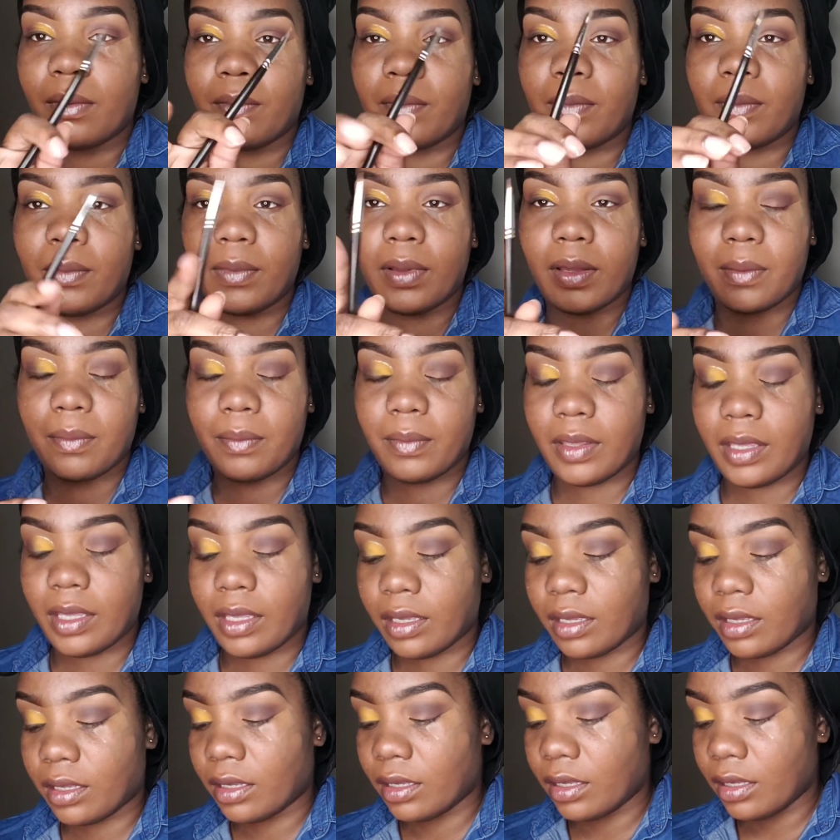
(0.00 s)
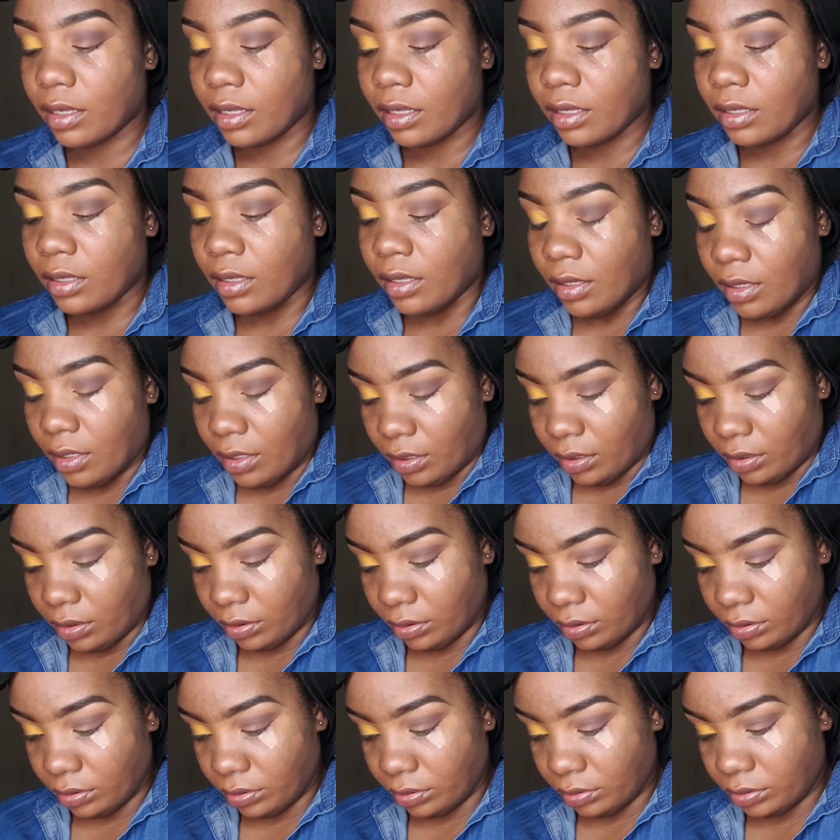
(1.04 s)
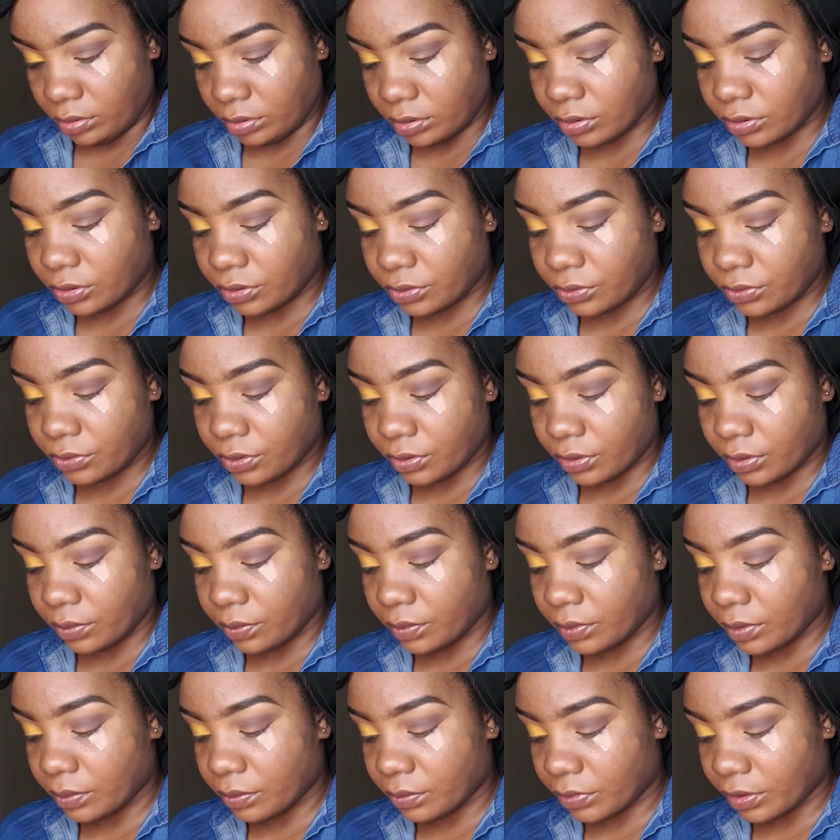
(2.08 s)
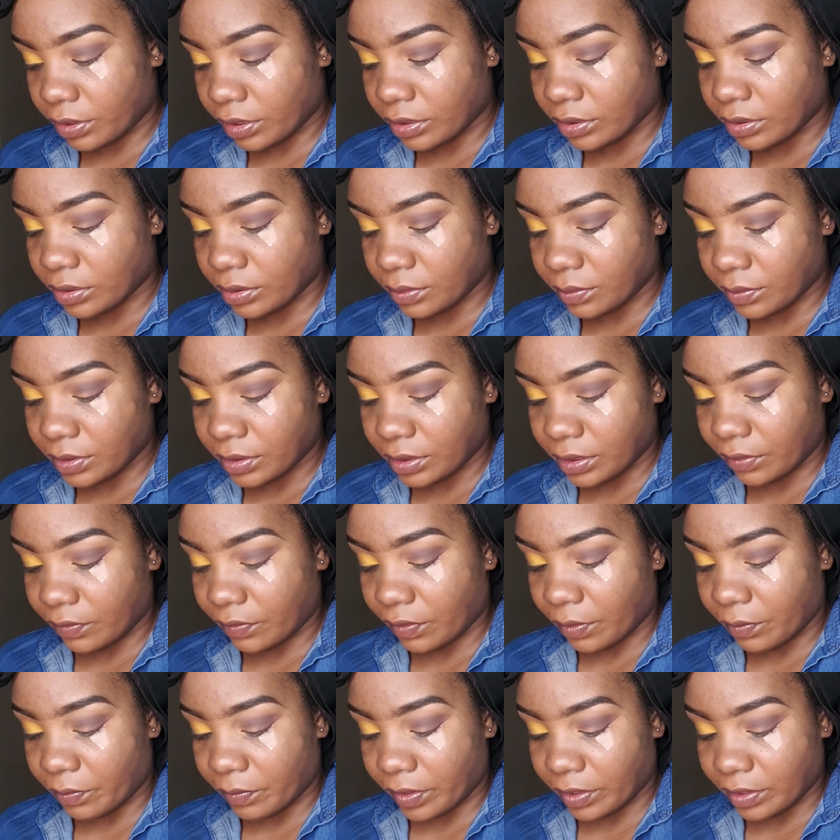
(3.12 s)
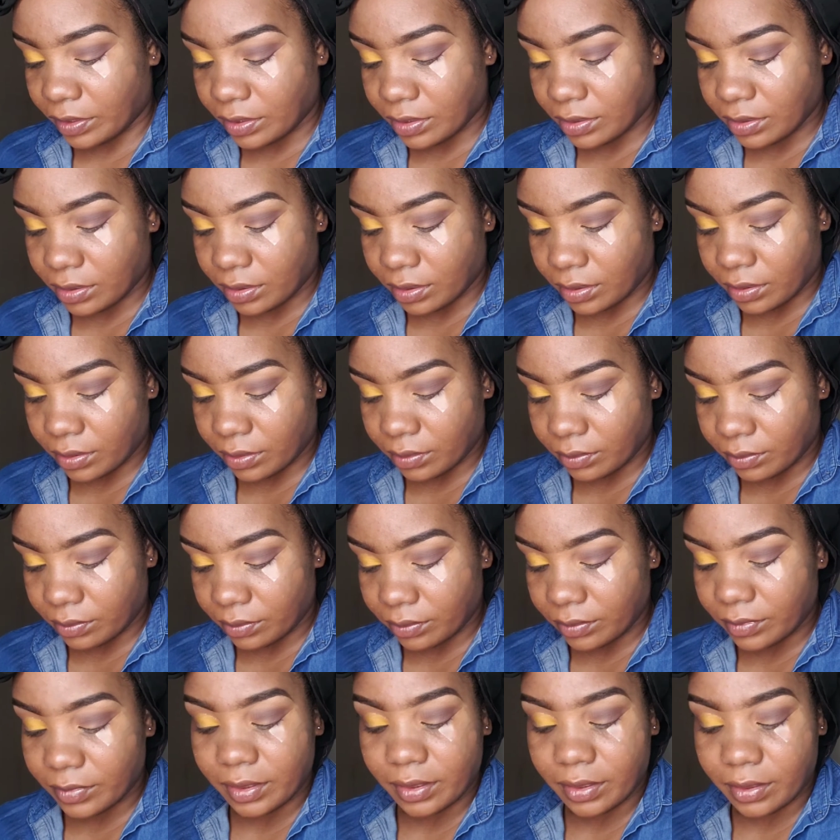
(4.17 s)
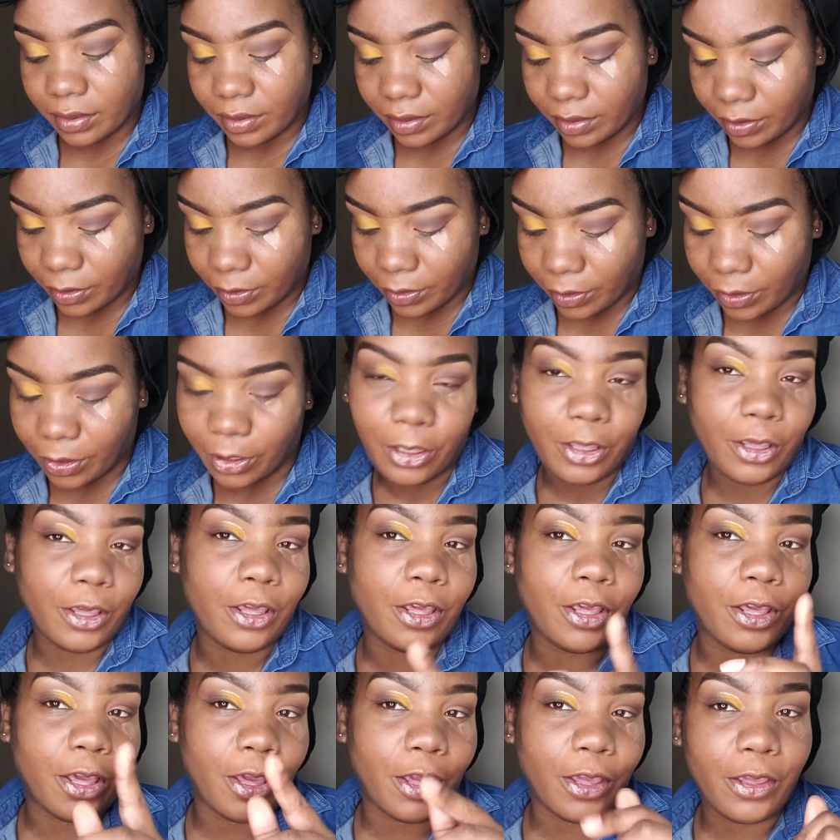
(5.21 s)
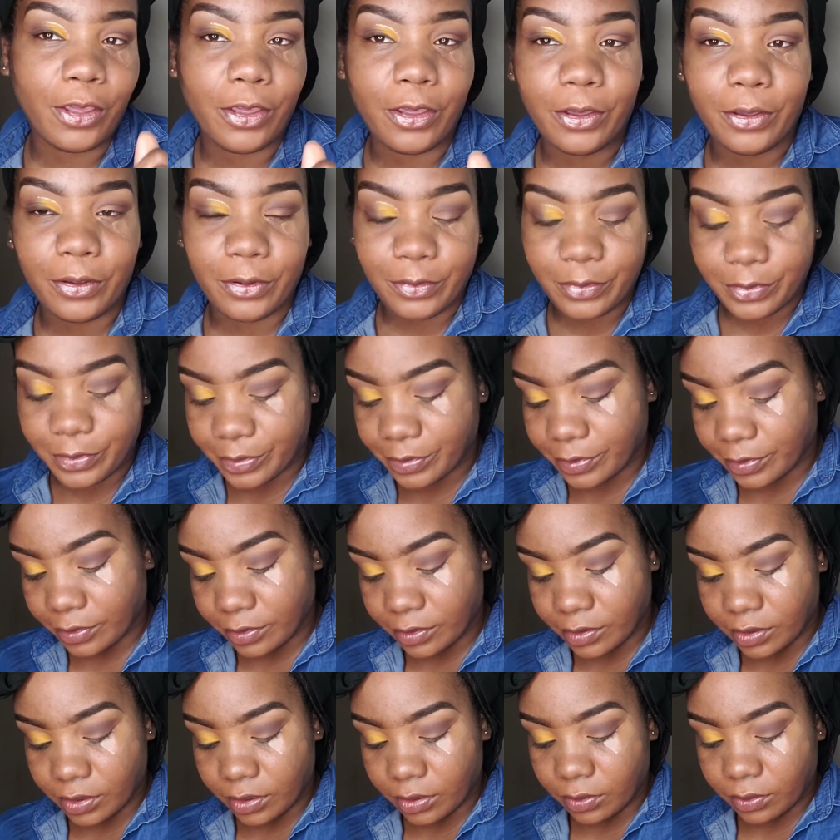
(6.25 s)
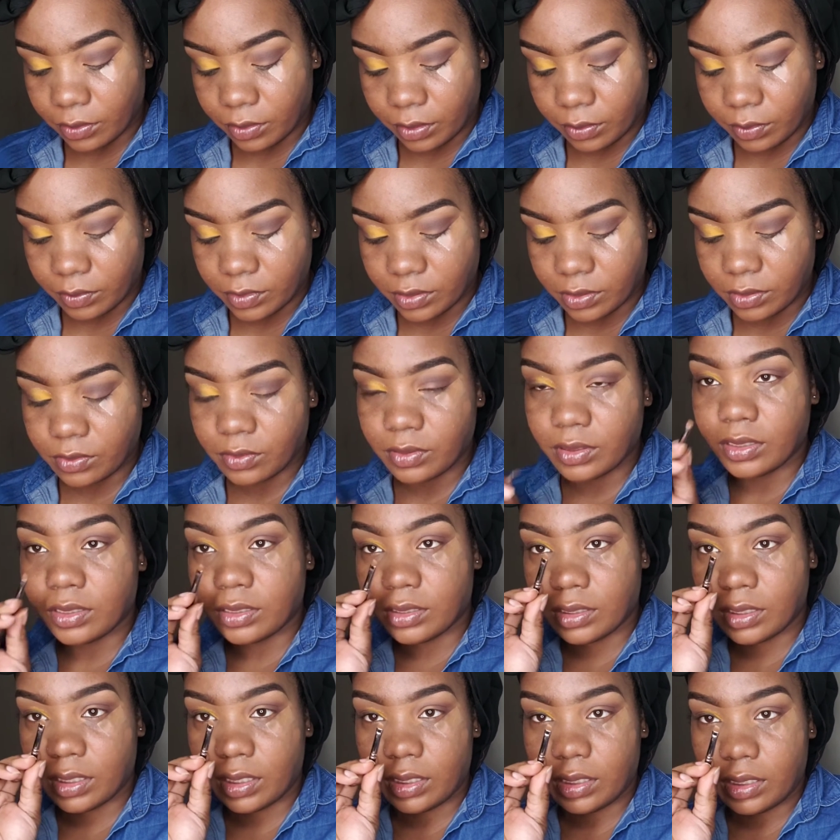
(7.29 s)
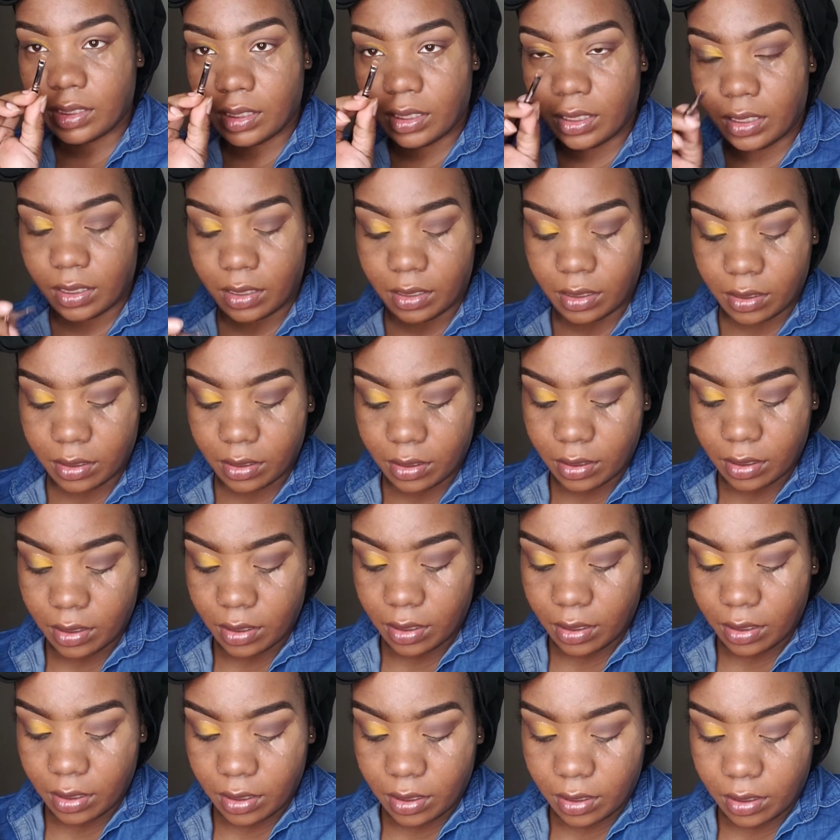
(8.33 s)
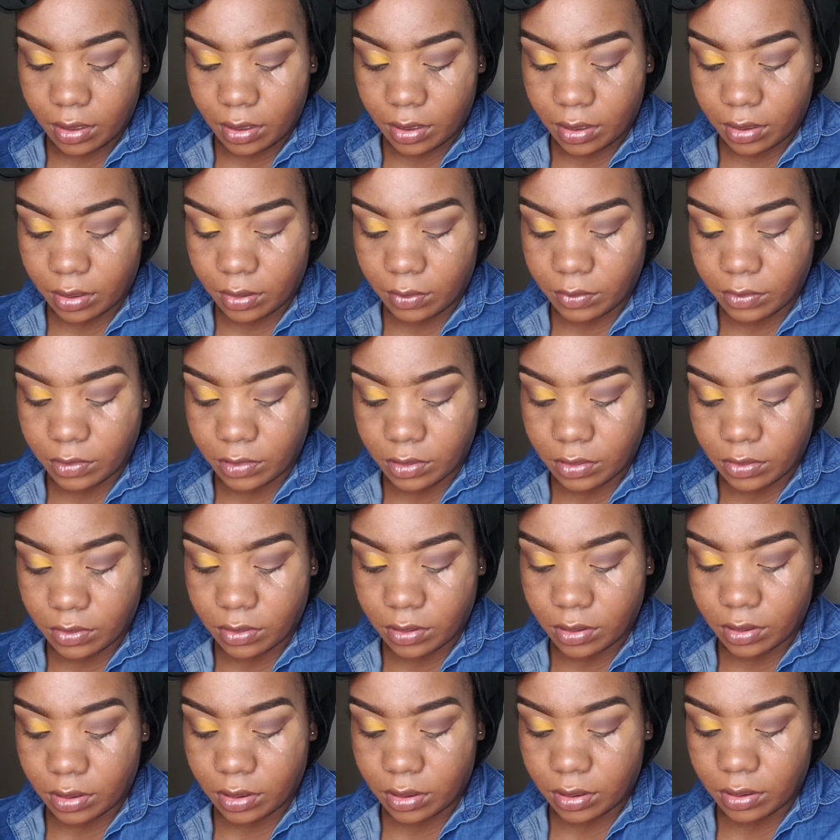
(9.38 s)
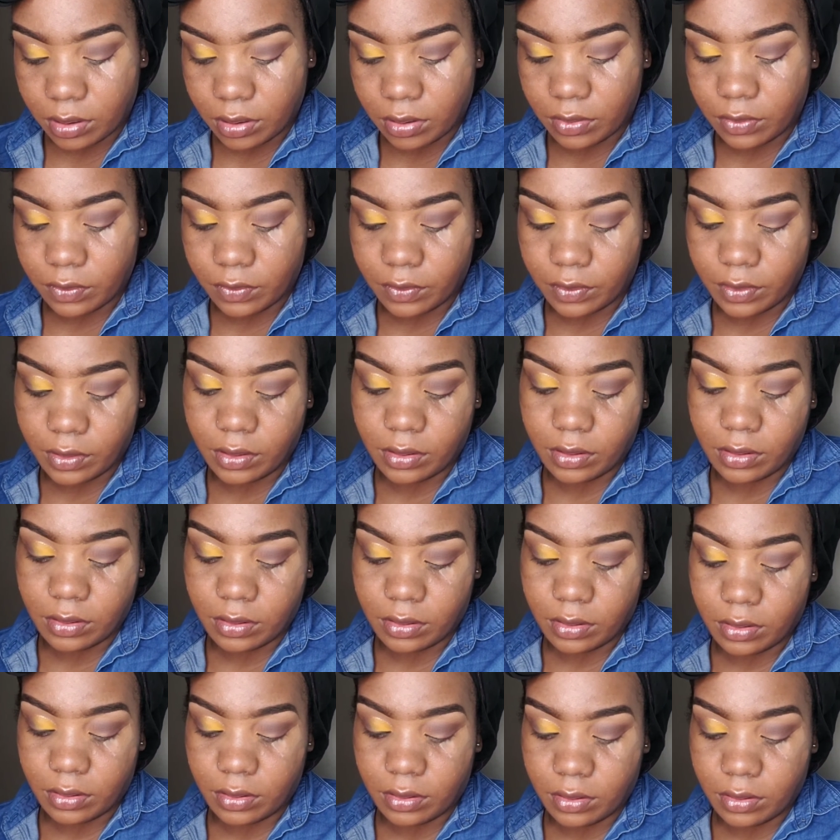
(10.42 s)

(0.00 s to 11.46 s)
my MAC 231 brush. Let me see if I'm right this time. Yes. So I'm just going to take that and I'm just going to cut the crease